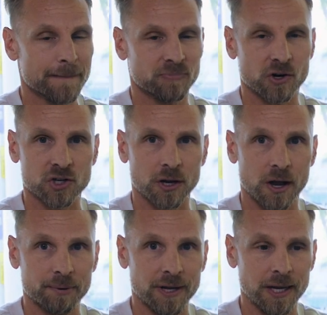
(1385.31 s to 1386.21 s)
There's a
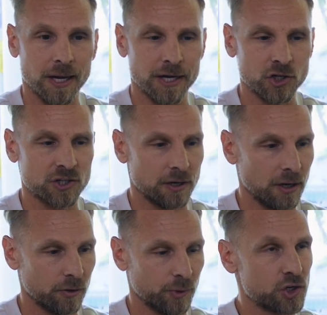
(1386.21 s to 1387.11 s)
company I just did
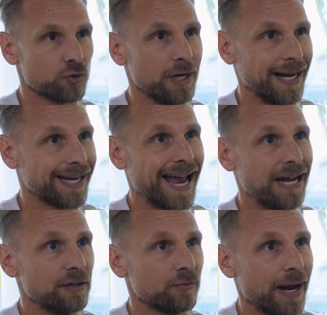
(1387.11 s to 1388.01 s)
a retreat at
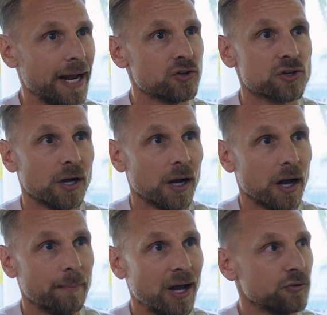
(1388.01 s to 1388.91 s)
Canyon Ranch uh,
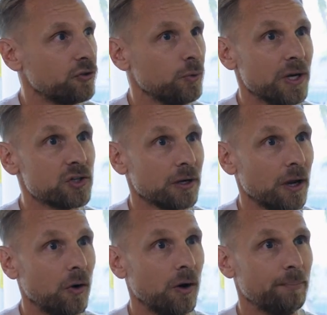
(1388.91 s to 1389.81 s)
about two weeks
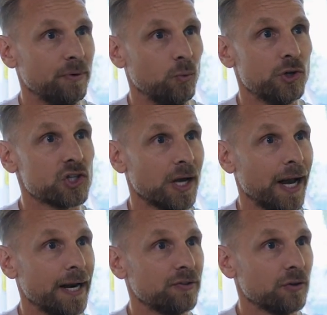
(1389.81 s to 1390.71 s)
ago up in
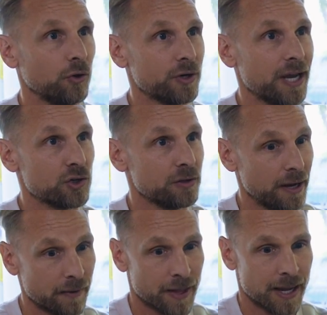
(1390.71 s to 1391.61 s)
Woodside at their location there,